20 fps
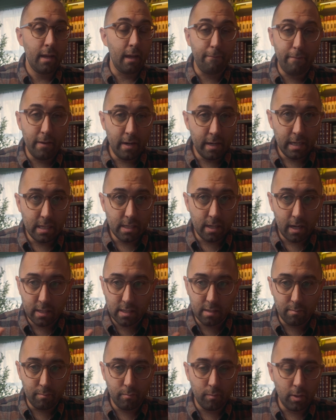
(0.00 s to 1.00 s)
Affinity's
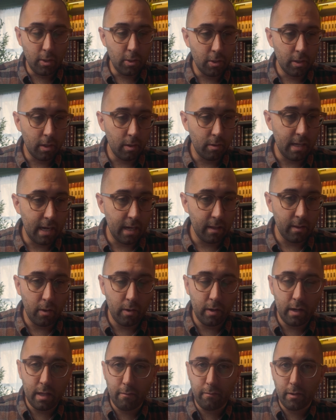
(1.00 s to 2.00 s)
awesome. You should go
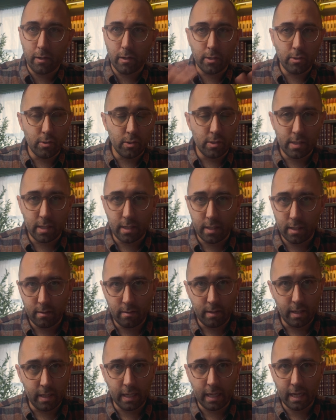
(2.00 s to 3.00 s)
download it if you're interested
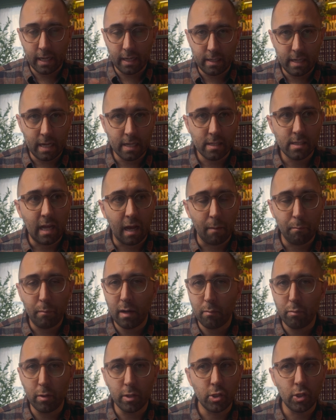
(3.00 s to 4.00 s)
in any kind of desktop
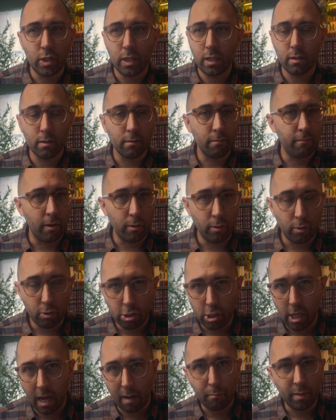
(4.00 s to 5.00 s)
publishing or
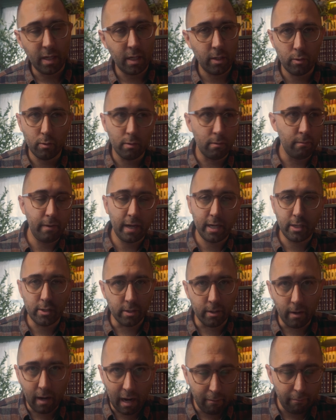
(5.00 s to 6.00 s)
Photoshopping or
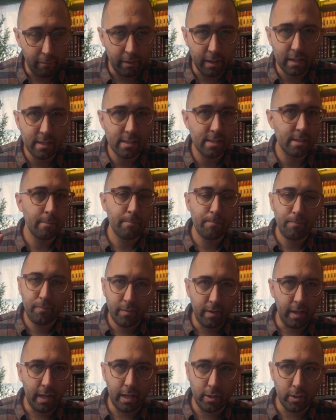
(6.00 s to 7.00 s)
vector graphics,
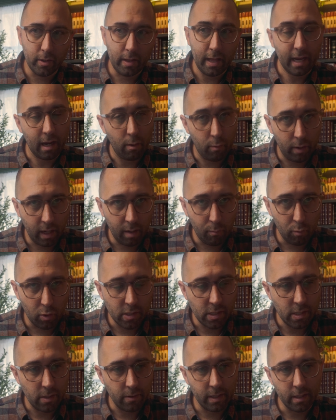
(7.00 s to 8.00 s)
and you're like, I want to get more
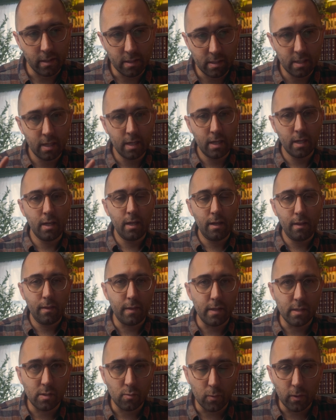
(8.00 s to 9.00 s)
serious.
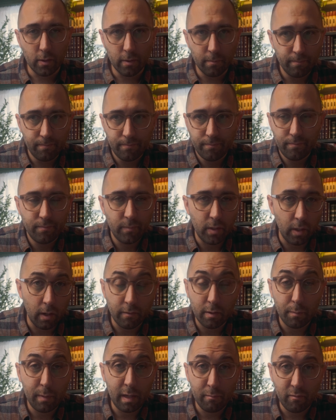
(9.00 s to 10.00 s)
This will, you
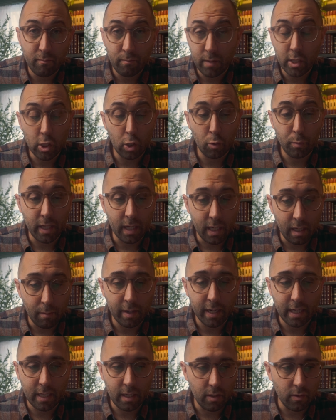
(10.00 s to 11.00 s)
don't have to pay Adobe any
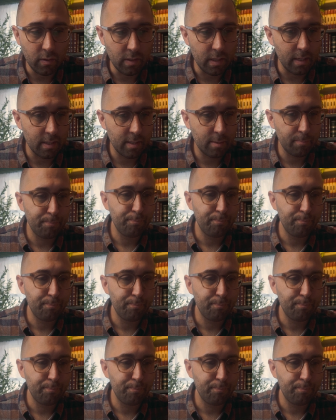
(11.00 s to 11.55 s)
money to use this.